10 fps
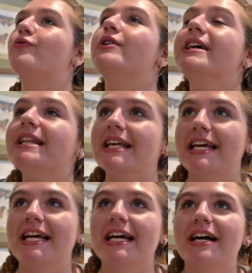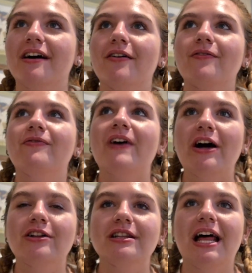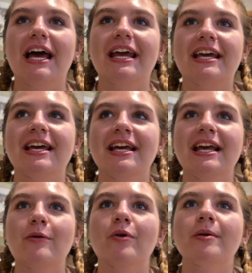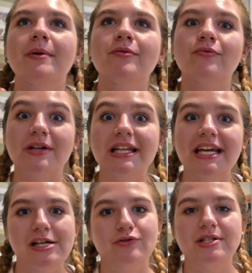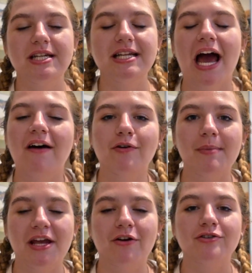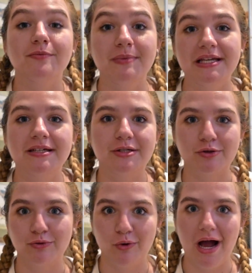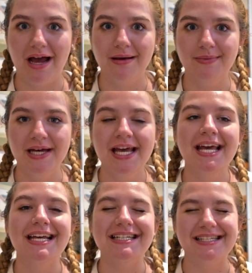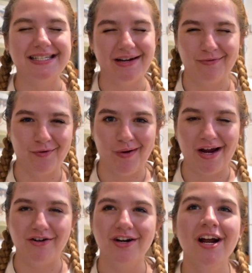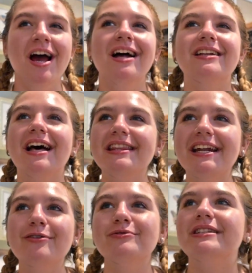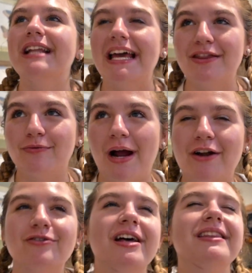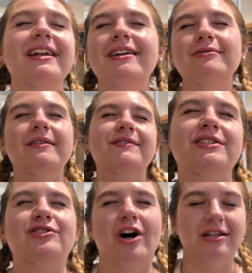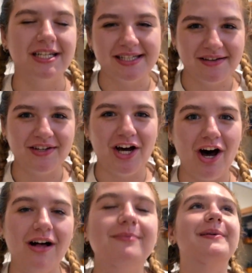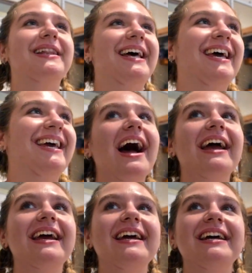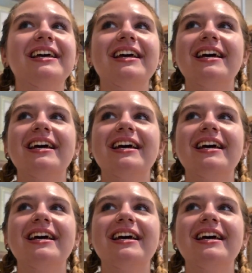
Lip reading: really felt like it would have been really interesting to have our main character be a scribe instead of a writer. Not that I don't like the writer, not that I don't love the dauntless of it all, but like I